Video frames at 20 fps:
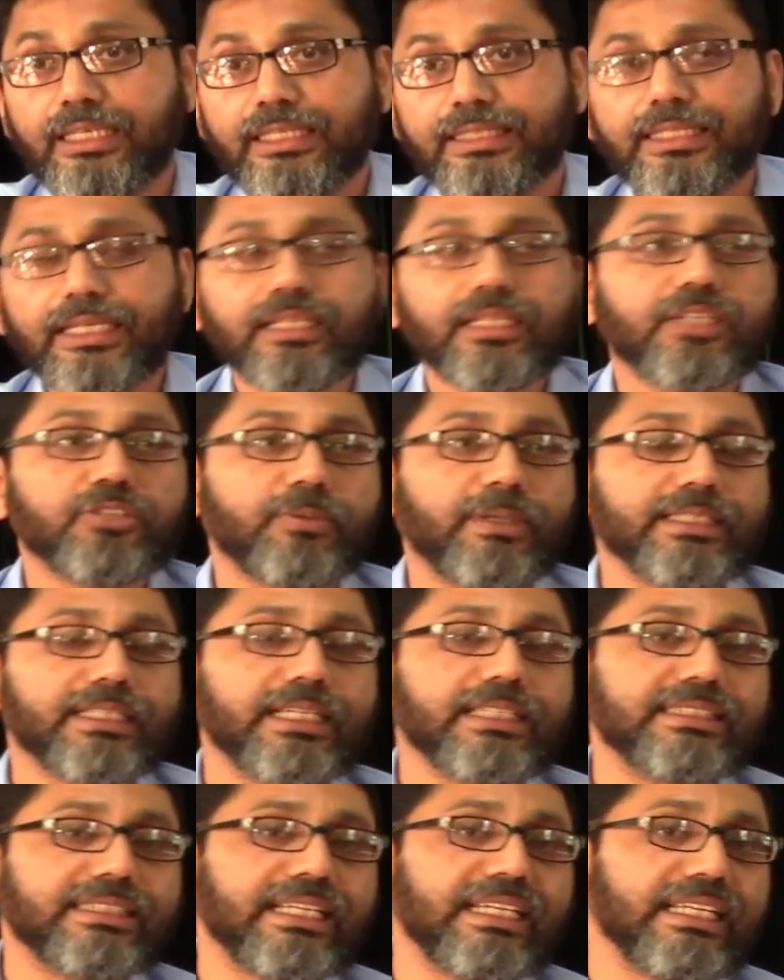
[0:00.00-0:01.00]
That Allah subhanahu wa ta'ala
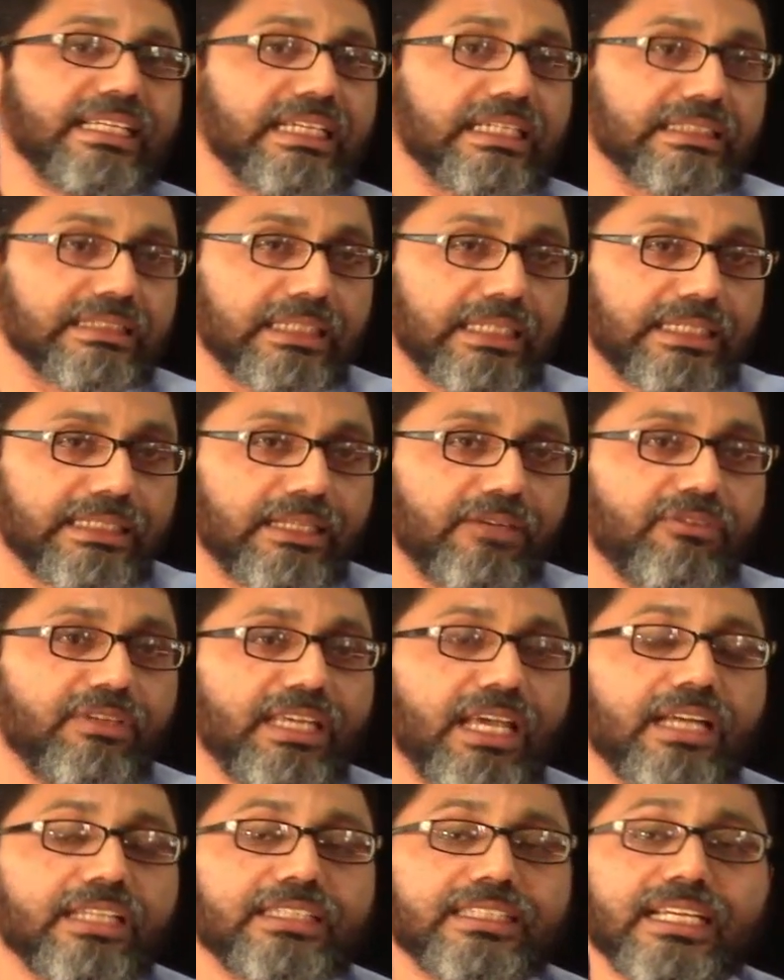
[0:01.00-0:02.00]
is telling us that we
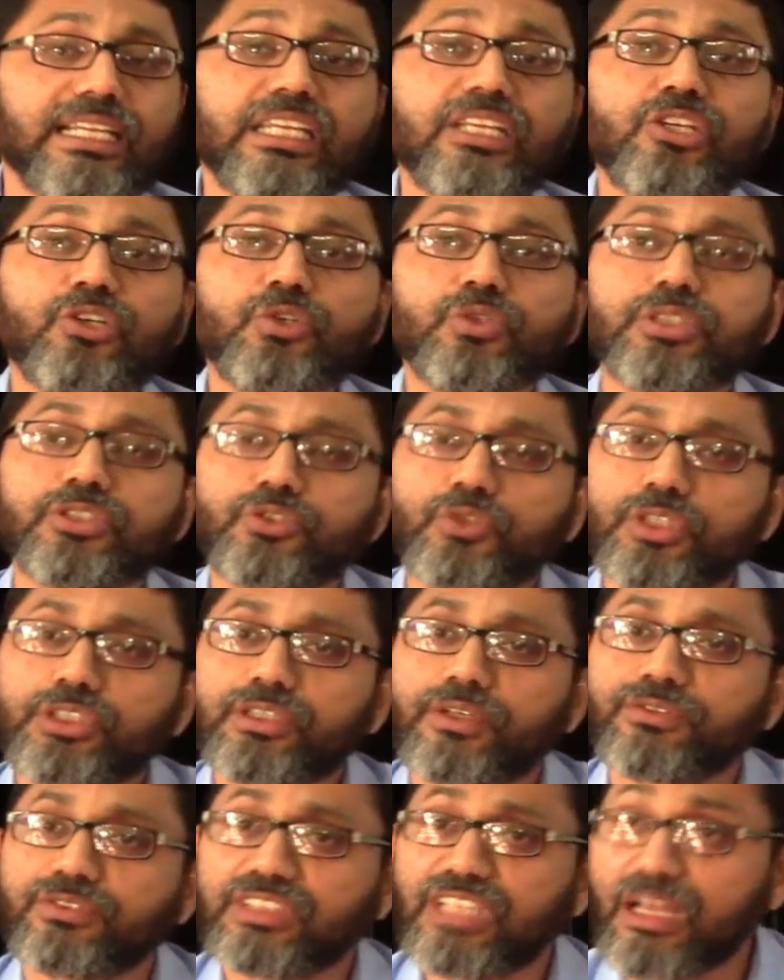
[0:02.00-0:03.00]
are telling you the stories
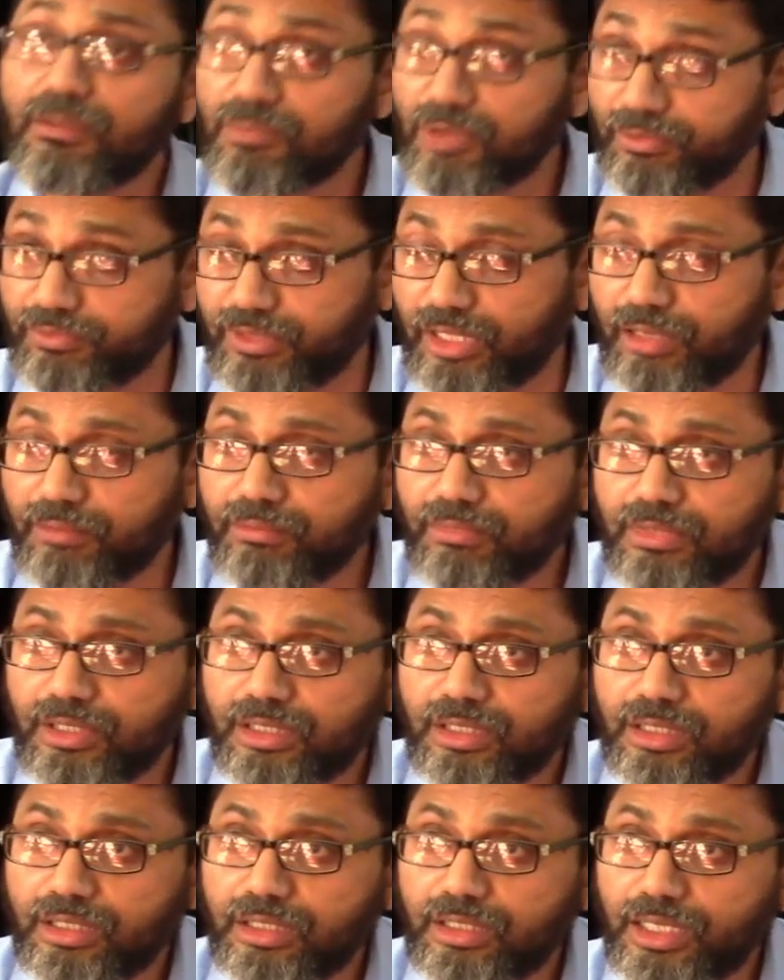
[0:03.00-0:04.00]
of some of them,
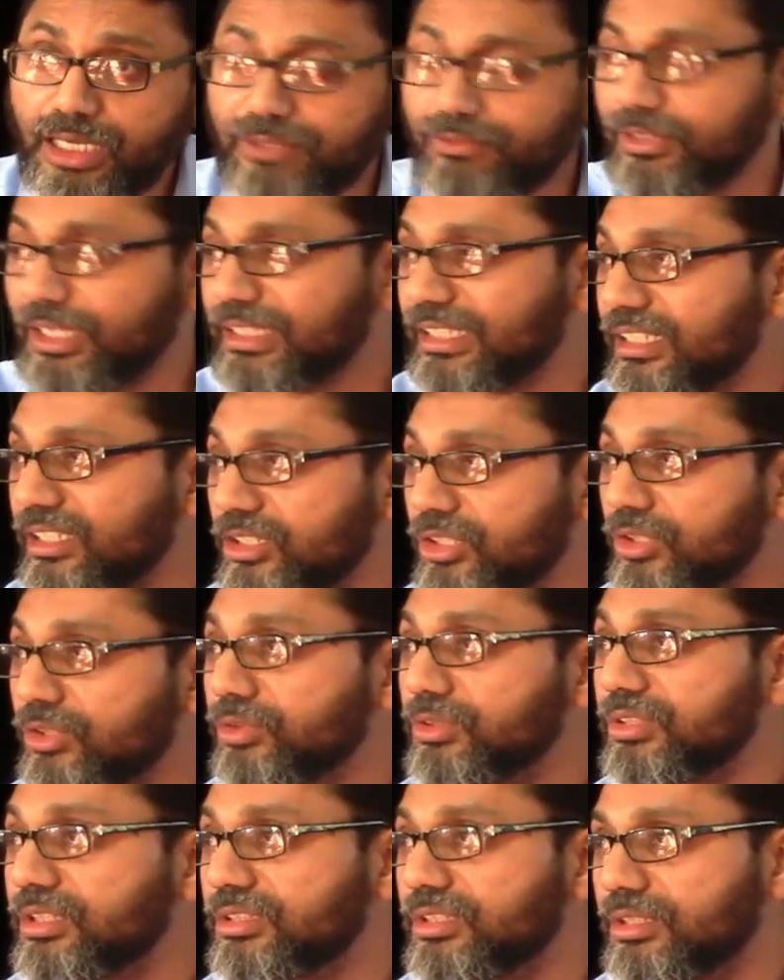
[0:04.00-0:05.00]
and we are
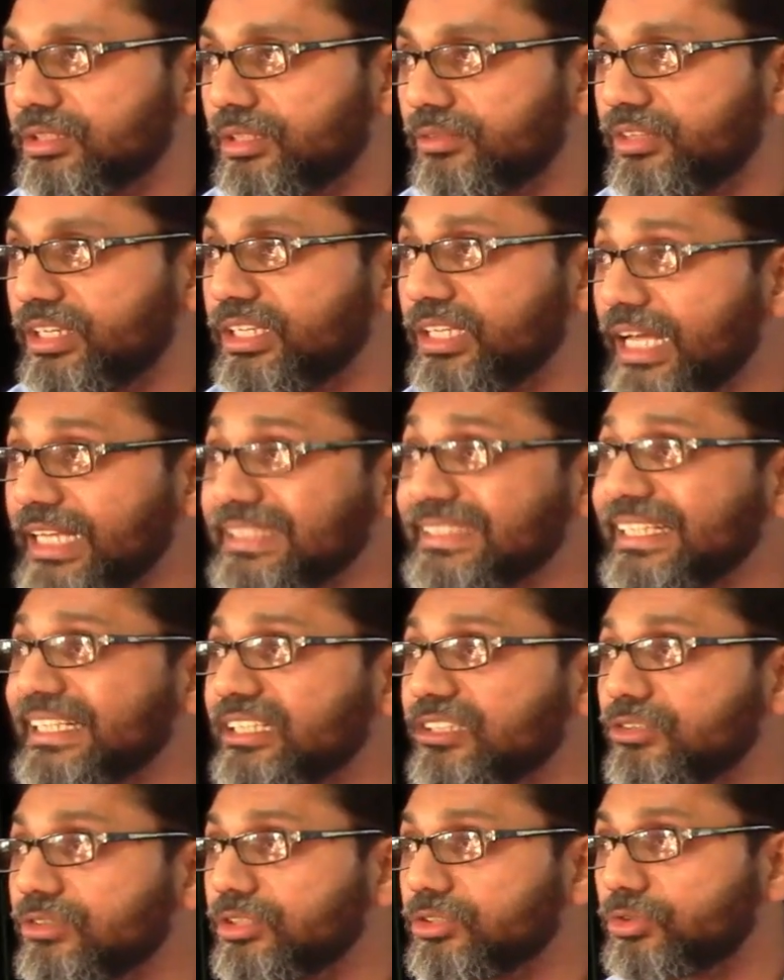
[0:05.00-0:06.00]
not telling
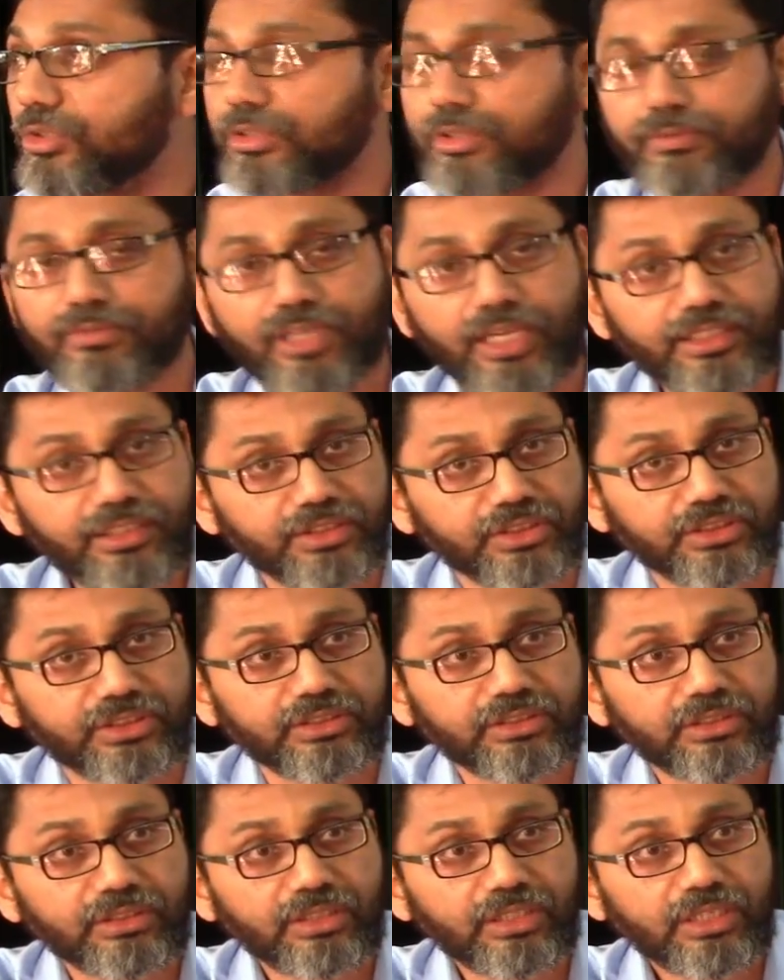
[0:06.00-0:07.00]
you the stories of the
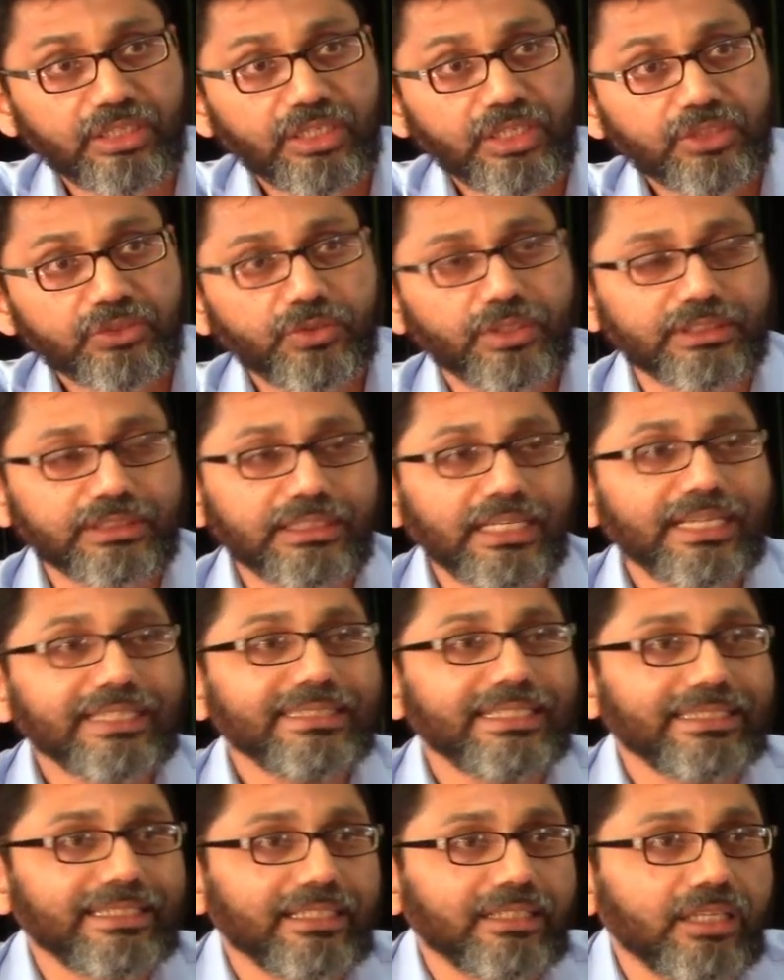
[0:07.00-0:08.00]
others. So it's not
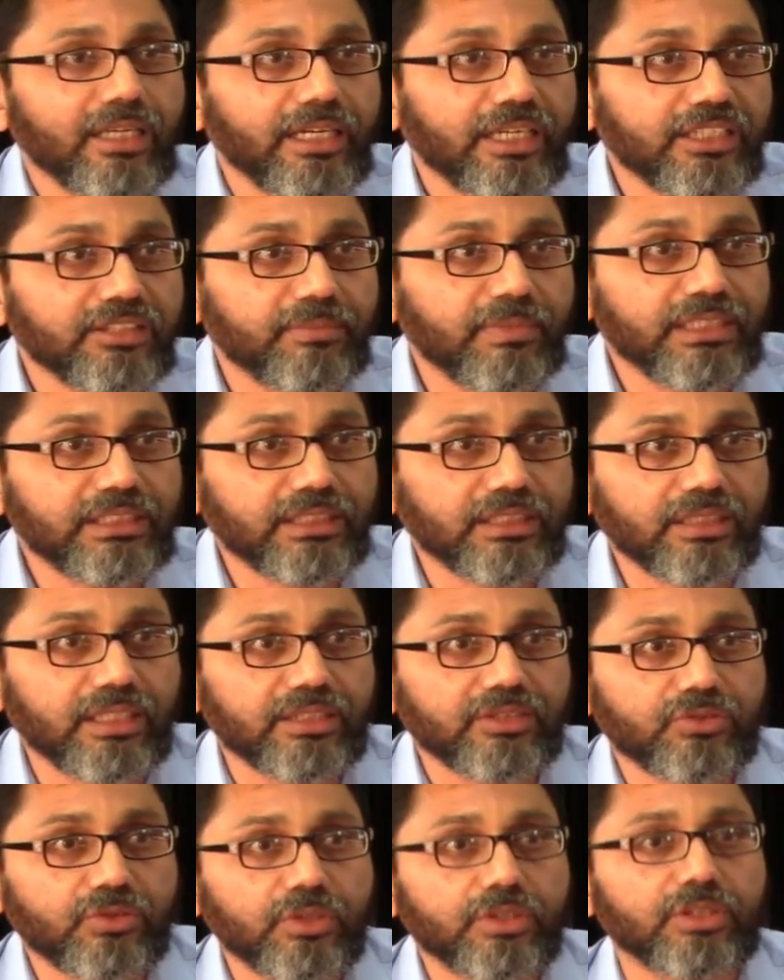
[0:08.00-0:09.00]
that Allah has mentioned the
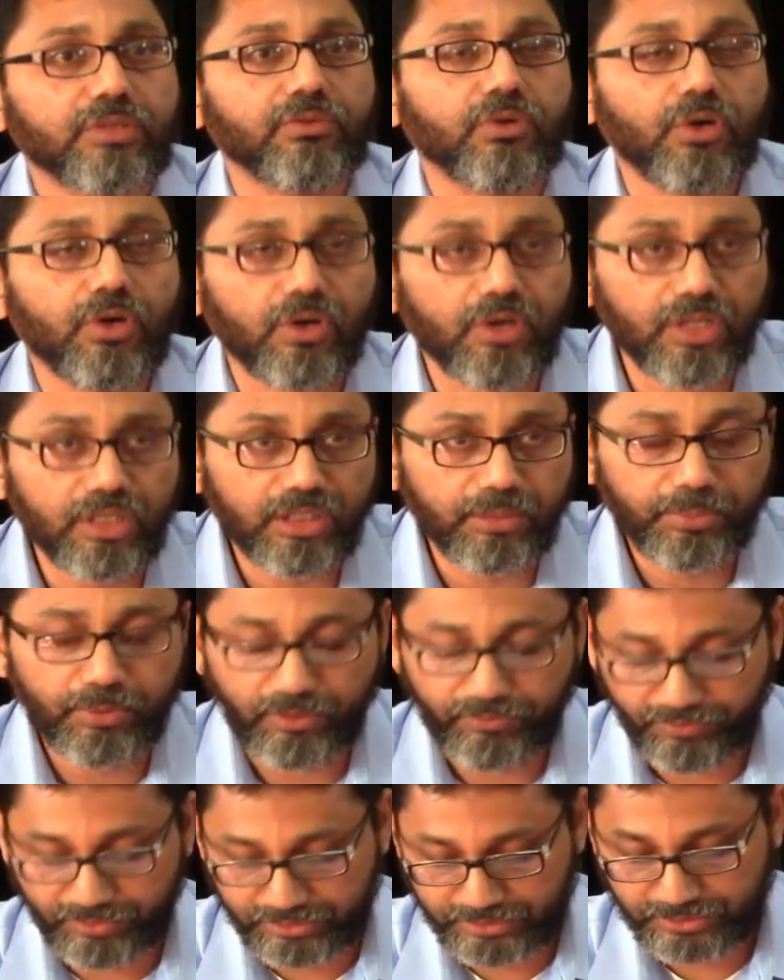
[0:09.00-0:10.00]
stories of all the
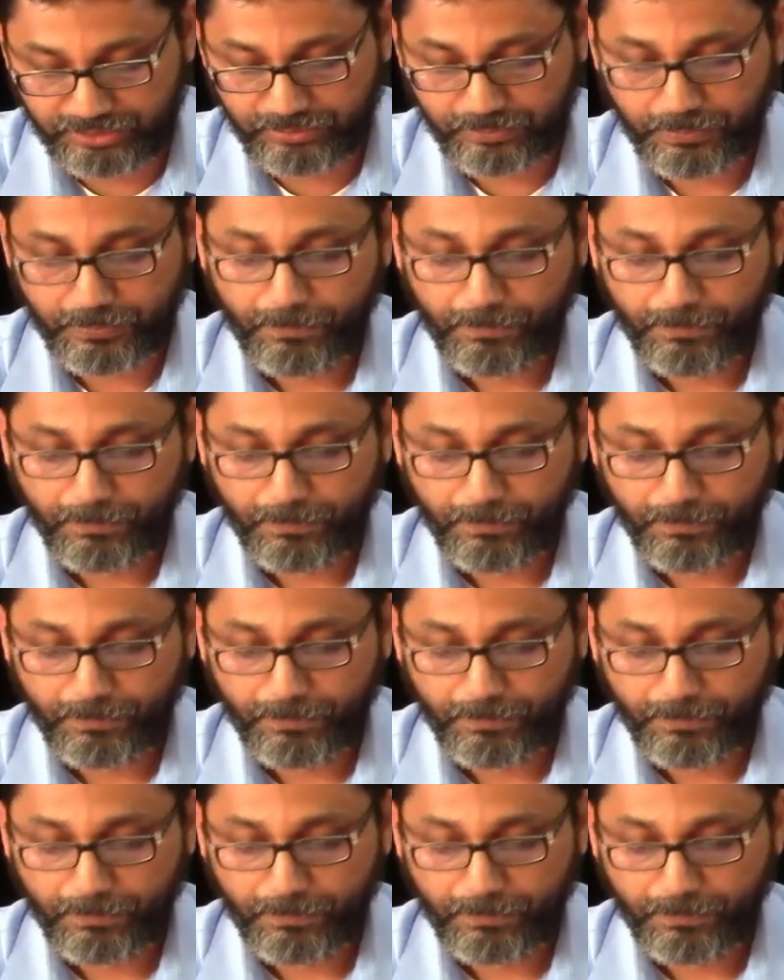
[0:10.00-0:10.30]
prophets.